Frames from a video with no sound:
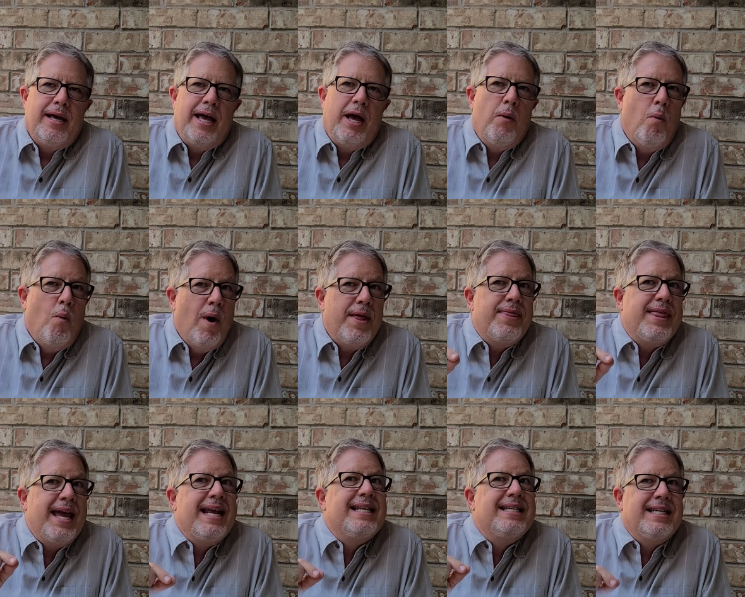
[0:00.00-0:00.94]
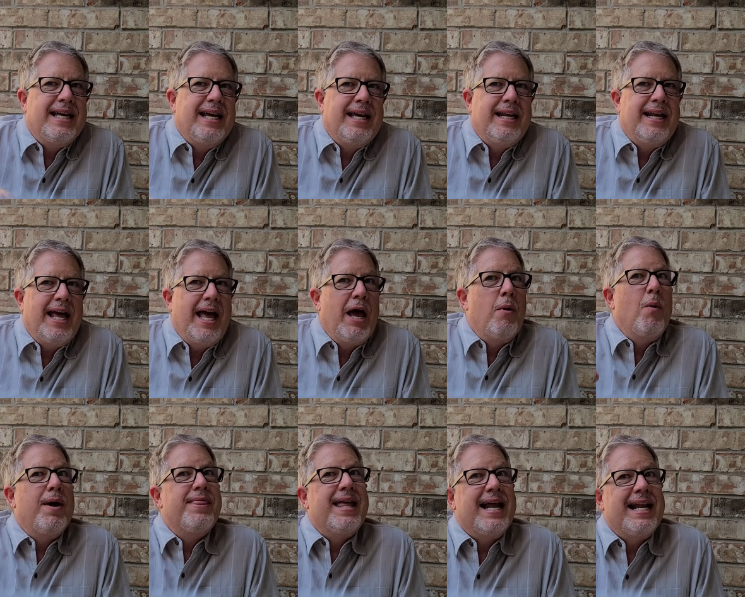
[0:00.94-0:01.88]
and what they did and
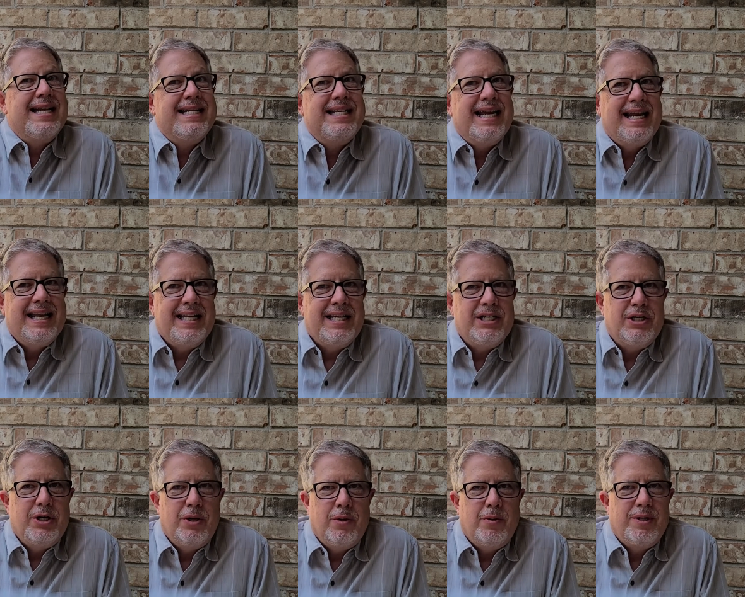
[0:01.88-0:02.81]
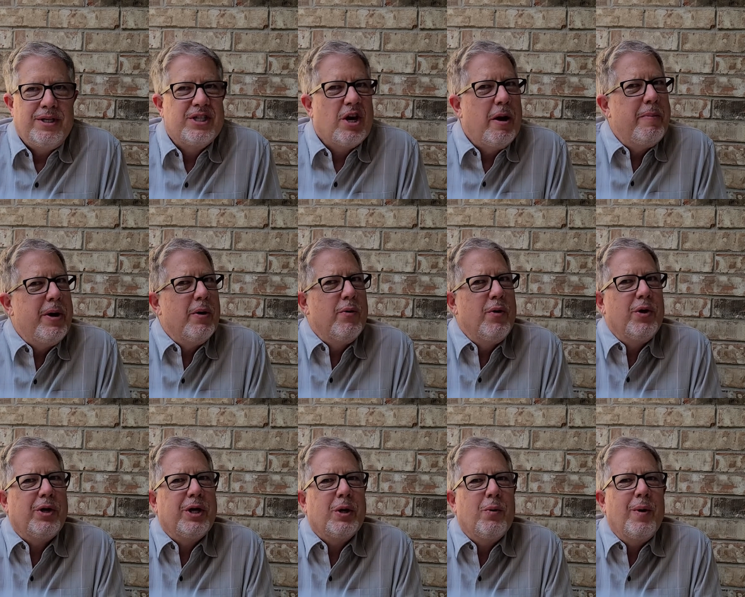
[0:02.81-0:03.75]
what they didn't do. It's going to be a
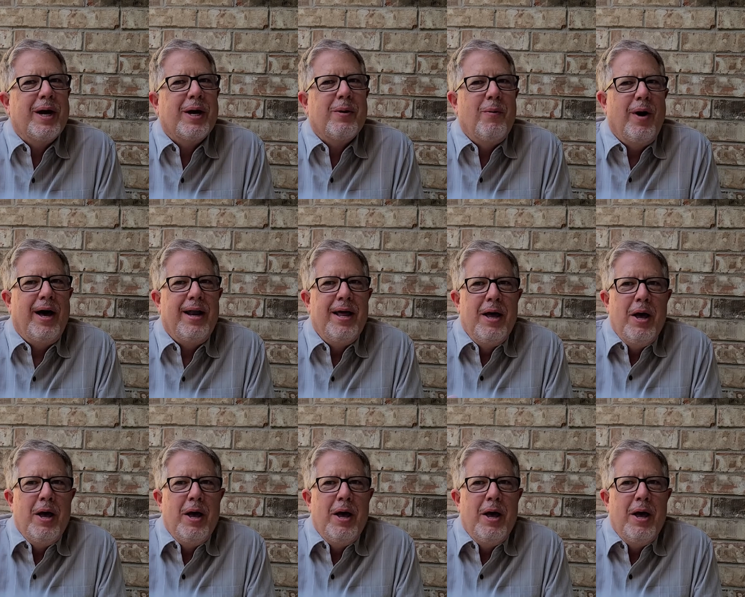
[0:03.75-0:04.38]
really quick one.